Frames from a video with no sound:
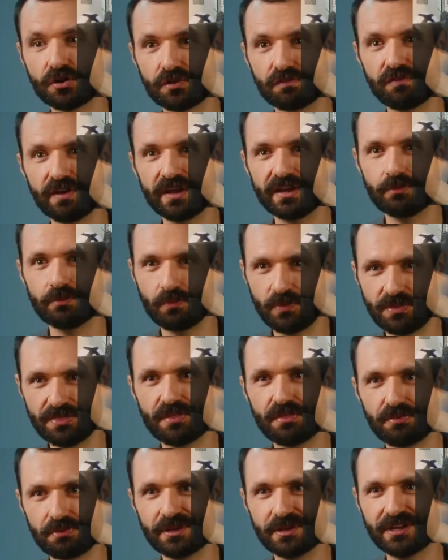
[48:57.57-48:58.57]
And I,
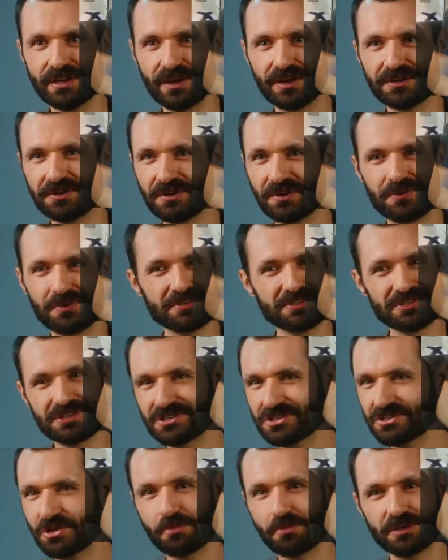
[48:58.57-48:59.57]
I just, that's
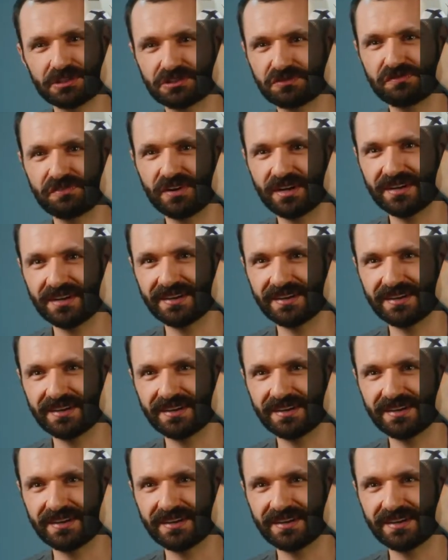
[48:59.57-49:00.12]
what annoyed me